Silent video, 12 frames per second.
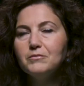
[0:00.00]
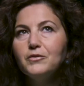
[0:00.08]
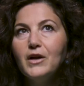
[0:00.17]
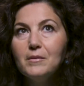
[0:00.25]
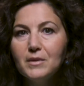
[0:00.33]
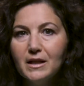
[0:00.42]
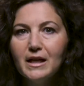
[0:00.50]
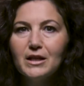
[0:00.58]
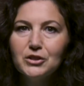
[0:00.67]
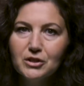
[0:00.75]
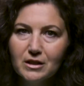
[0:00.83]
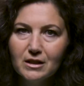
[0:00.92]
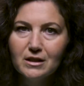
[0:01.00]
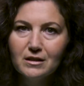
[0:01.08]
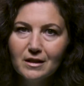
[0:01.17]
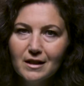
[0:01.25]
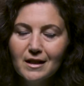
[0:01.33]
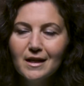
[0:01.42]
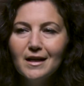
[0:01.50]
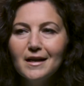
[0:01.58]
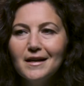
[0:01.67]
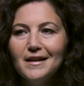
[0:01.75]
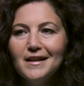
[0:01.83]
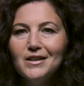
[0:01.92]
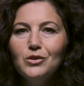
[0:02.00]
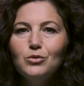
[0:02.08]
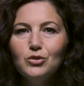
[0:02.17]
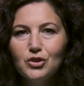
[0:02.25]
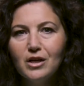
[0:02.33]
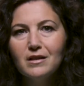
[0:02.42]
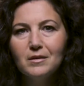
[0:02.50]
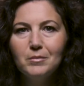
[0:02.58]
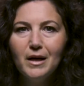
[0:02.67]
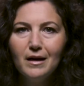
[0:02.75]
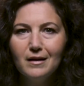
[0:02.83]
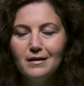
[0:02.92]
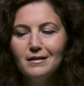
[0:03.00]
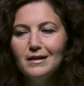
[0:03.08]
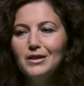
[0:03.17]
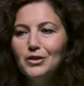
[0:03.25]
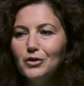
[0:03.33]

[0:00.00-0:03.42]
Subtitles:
Family actually knew each other back in